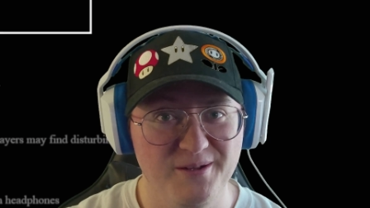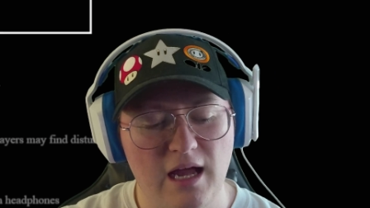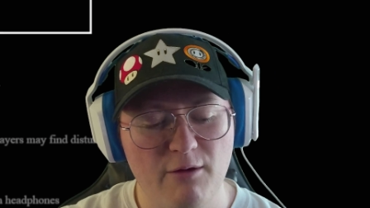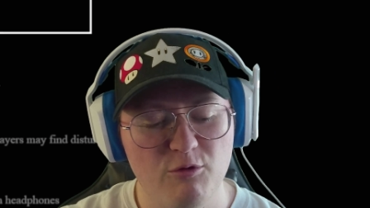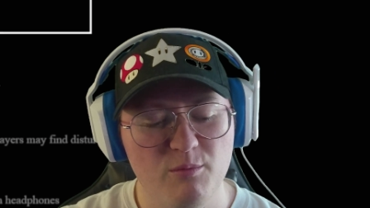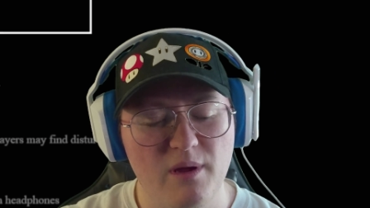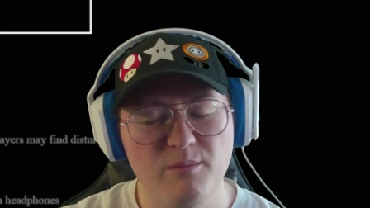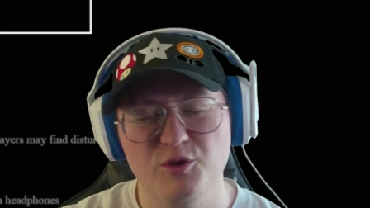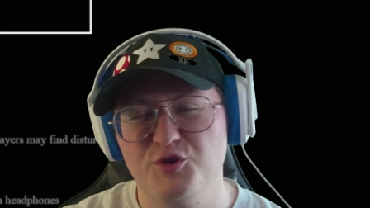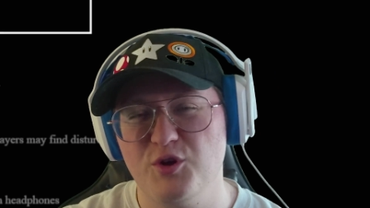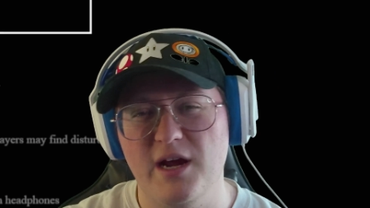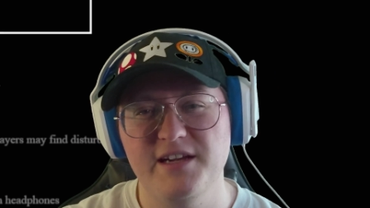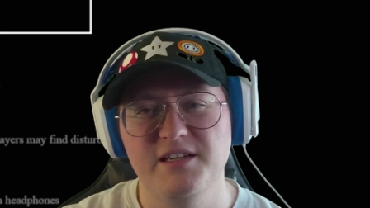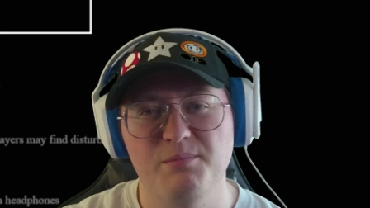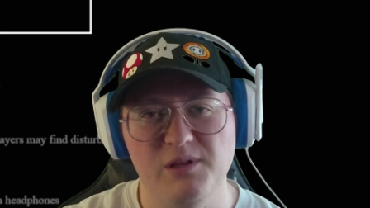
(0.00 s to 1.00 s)
I remember
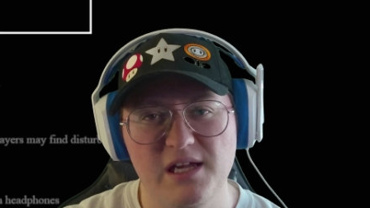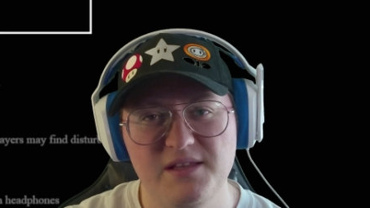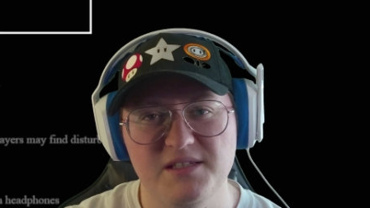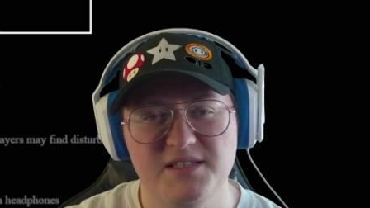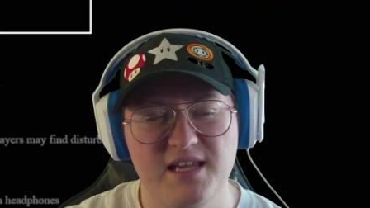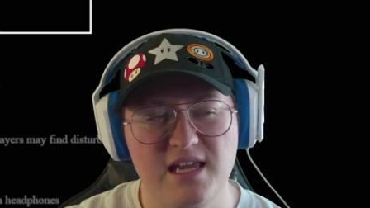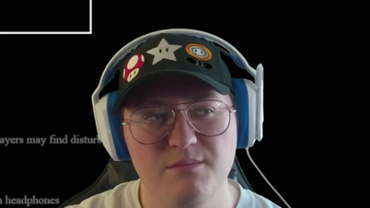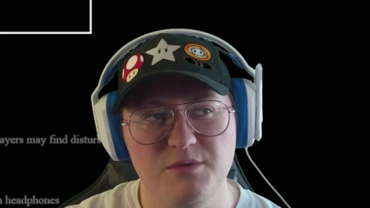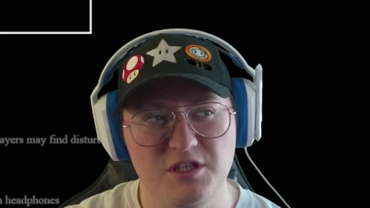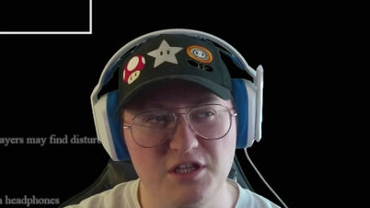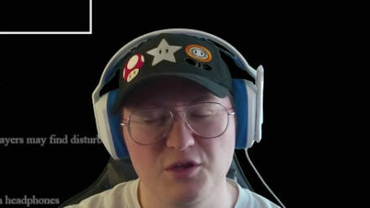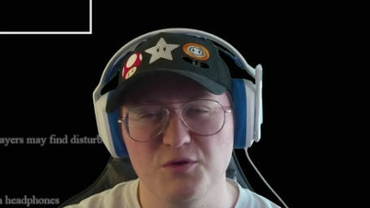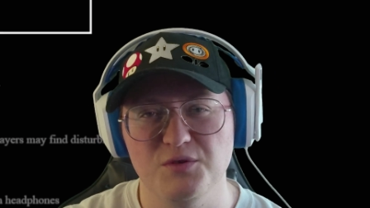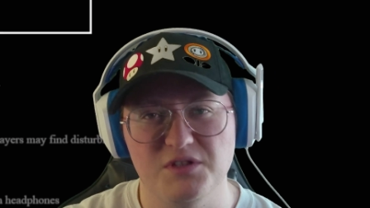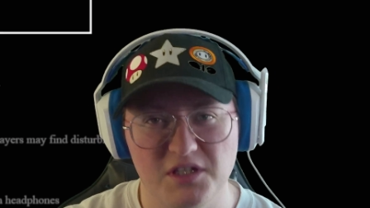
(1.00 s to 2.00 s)
trying to play this game
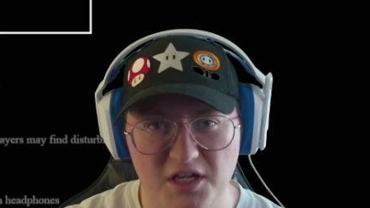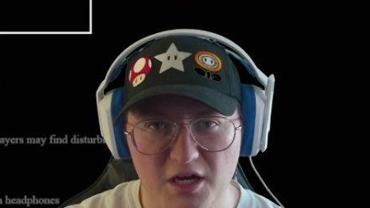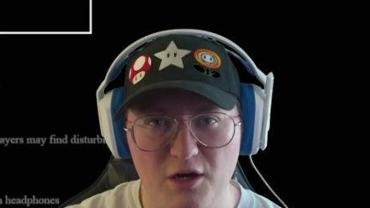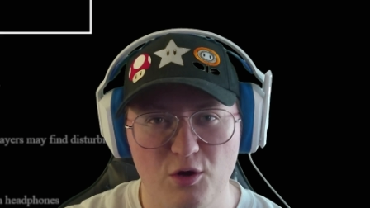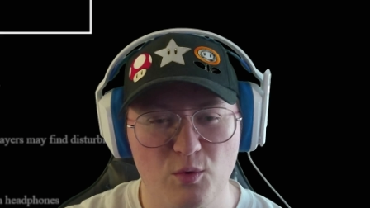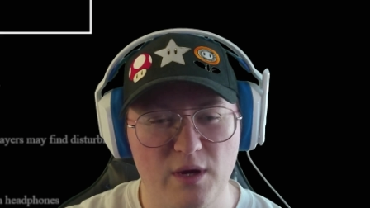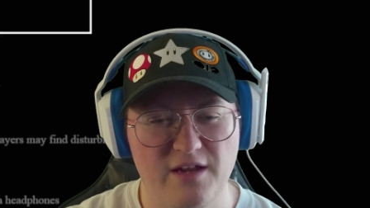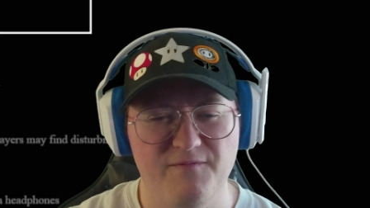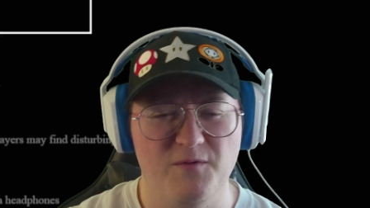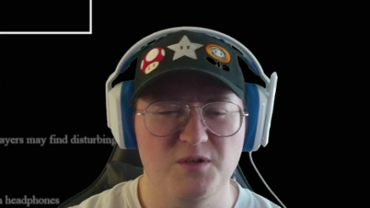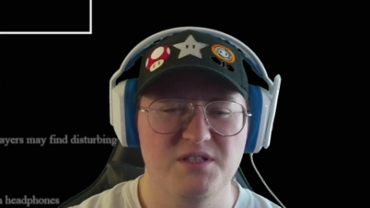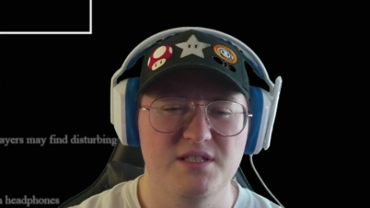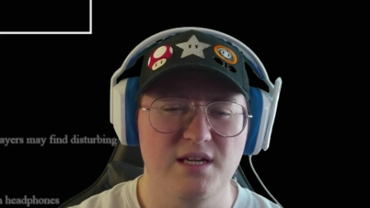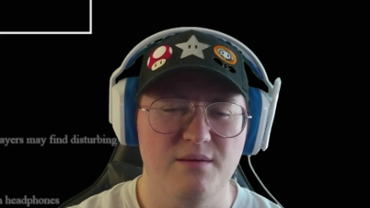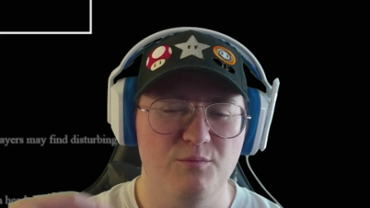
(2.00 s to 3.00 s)
years ago, and for
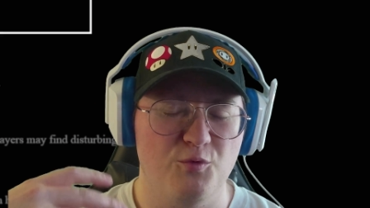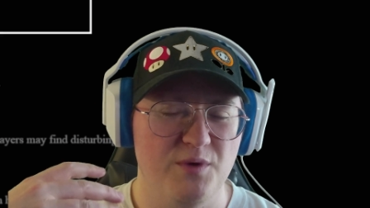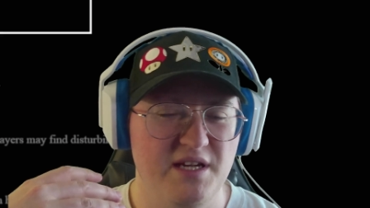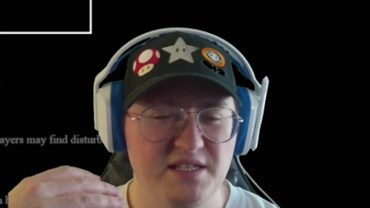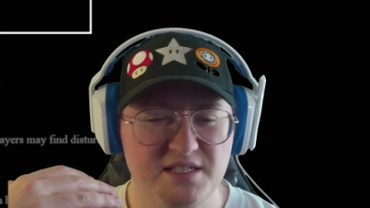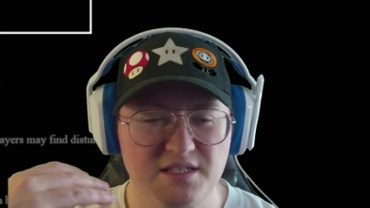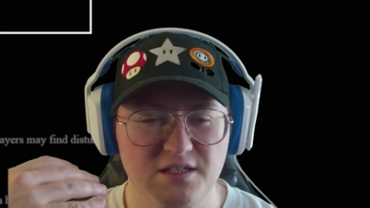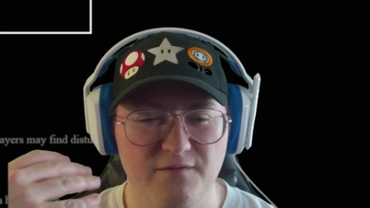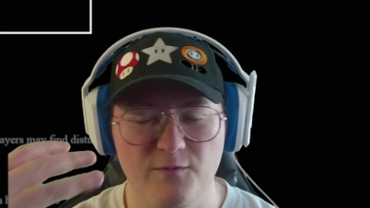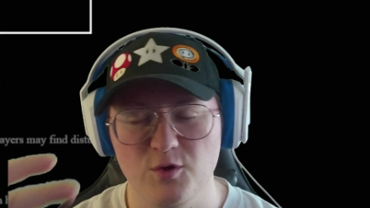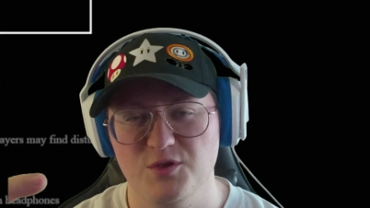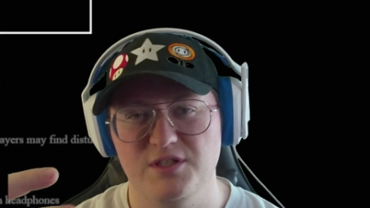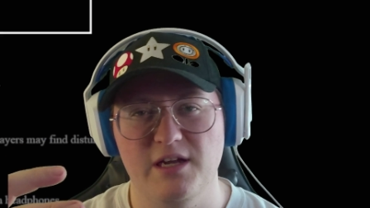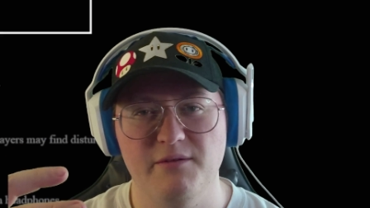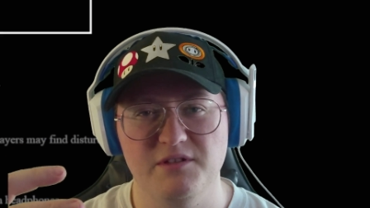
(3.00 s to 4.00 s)
some reason the
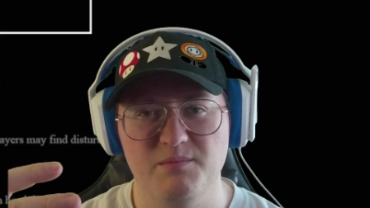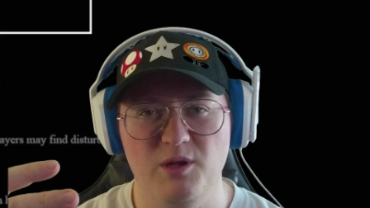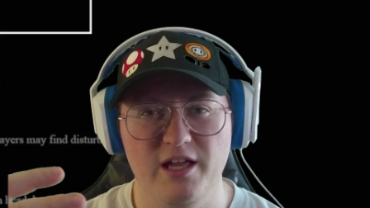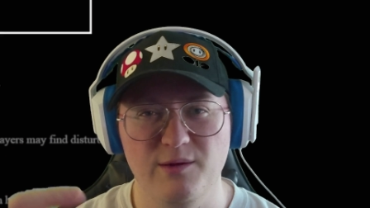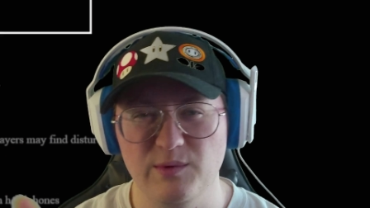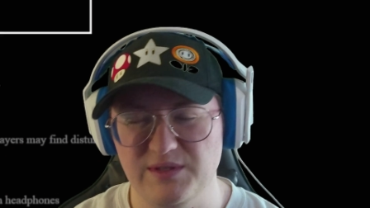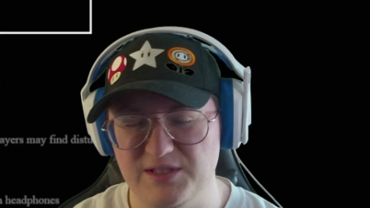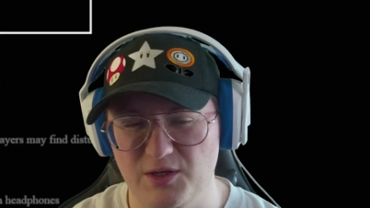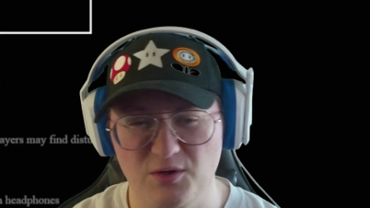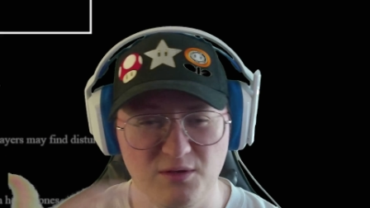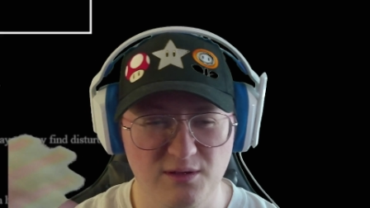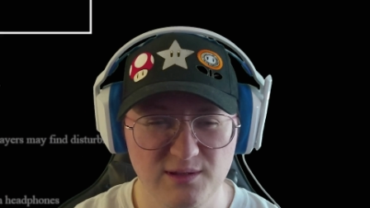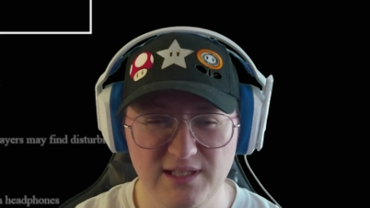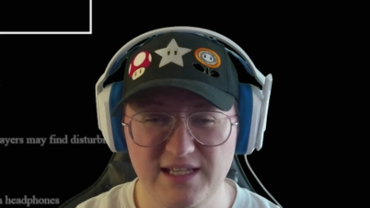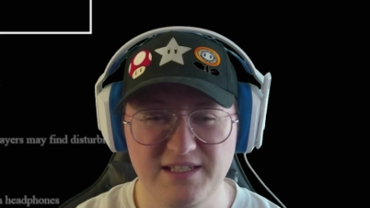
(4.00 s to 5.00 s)
version I was playing was all
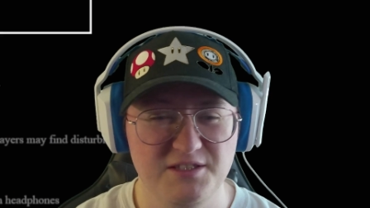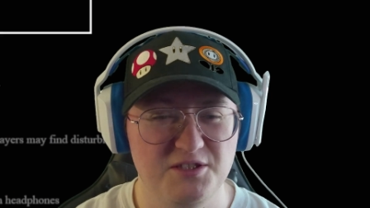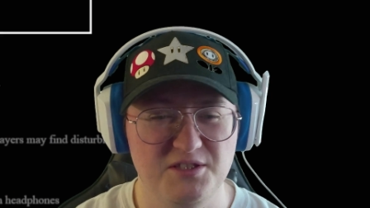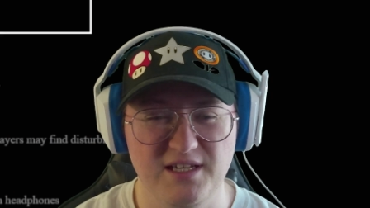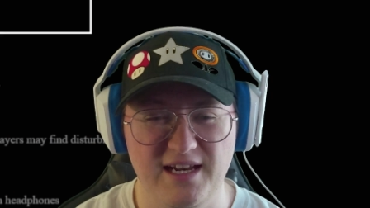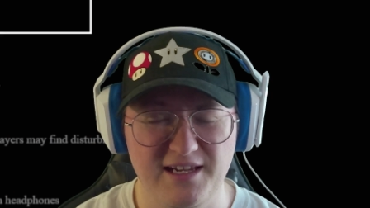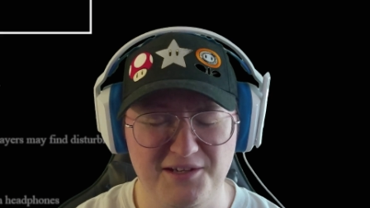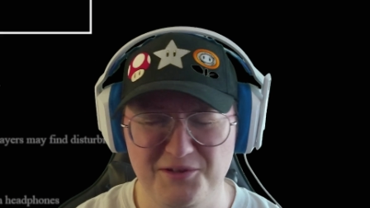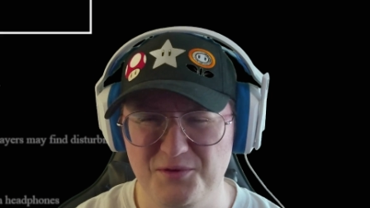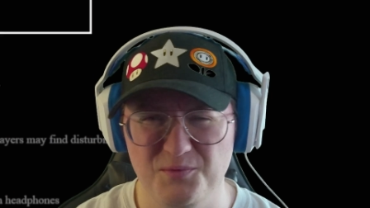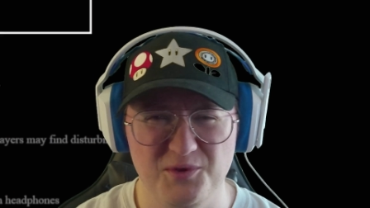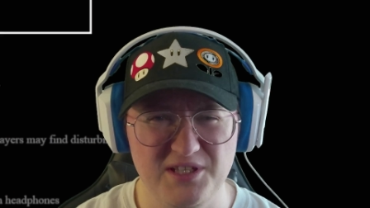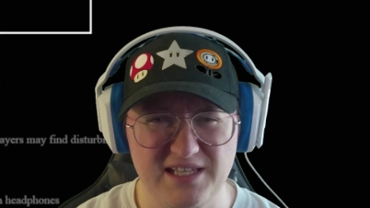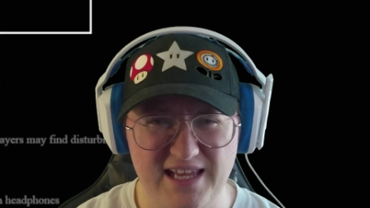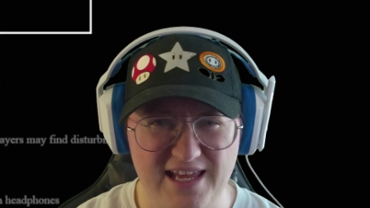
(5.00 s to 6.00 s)
glitched and I couldn't
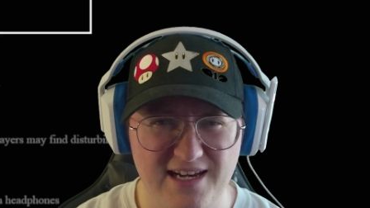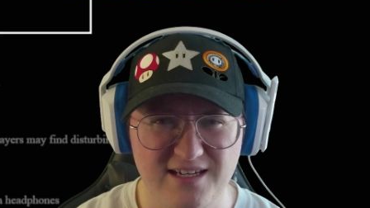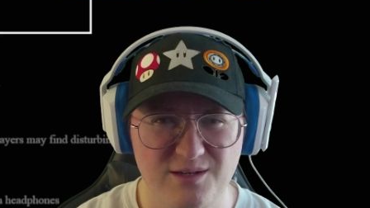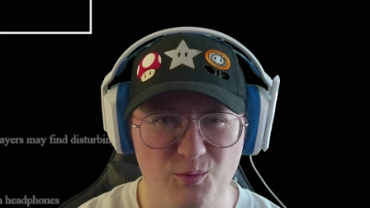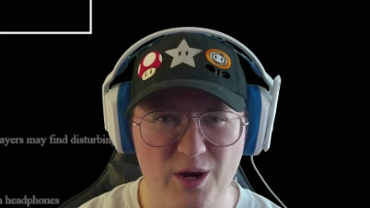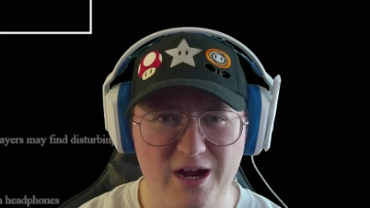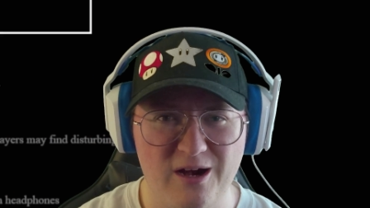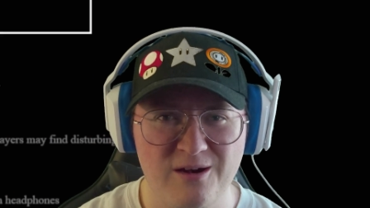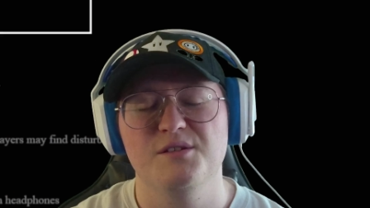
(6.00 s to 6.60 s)
really get anywhere.